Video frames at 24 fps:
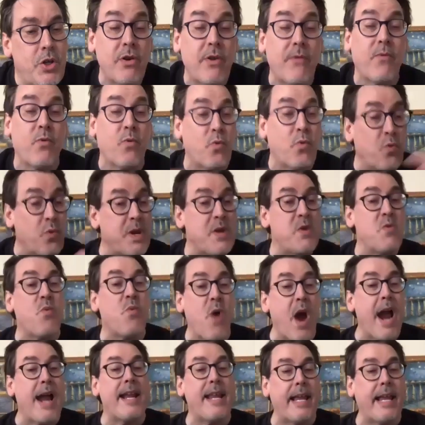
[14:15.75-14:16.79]
of
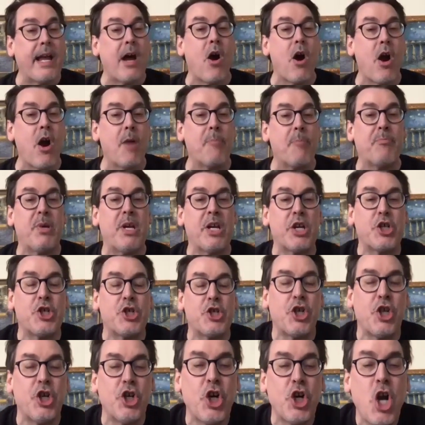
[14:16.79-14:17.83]
rewriting our
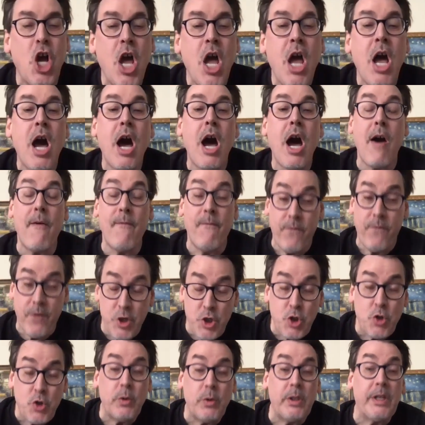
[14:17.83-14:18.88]
picture of
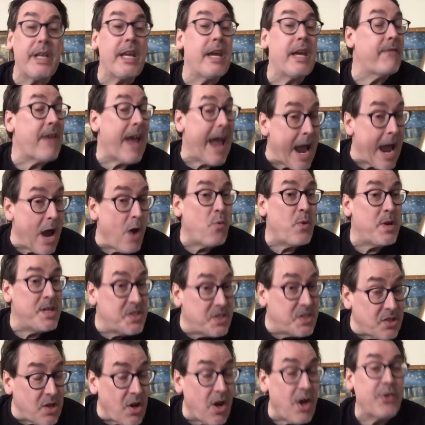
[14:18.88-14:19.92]
visually of how we
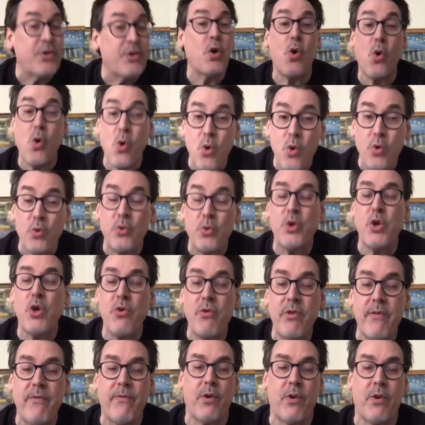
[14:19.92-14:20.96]
saw the whole
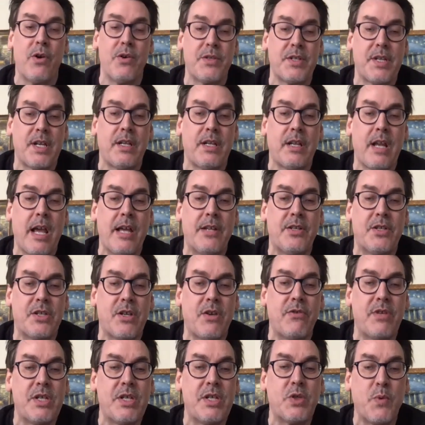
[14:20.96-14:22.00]
universe. And so
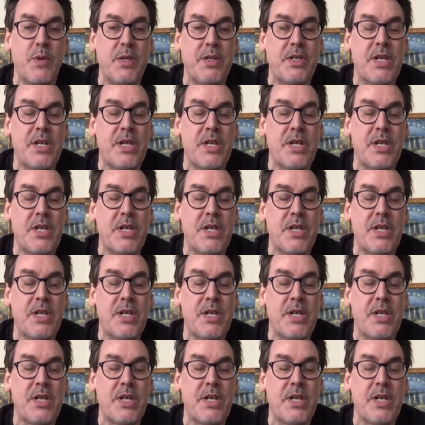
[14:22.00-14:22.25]
this was